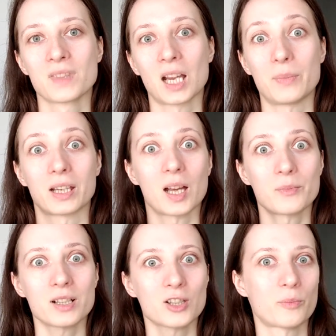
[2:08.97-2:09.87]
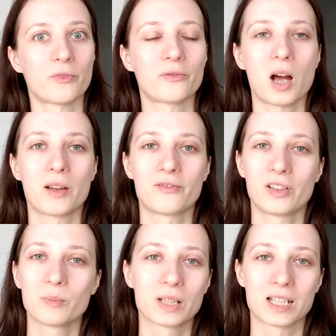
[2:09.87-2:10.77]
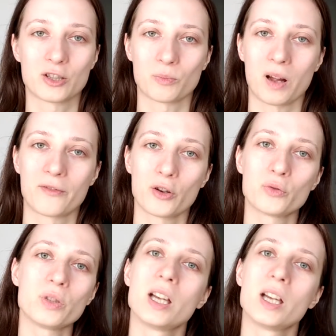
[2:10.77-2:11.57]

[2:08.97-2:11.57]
a big camera, so I'm filming it on my phone.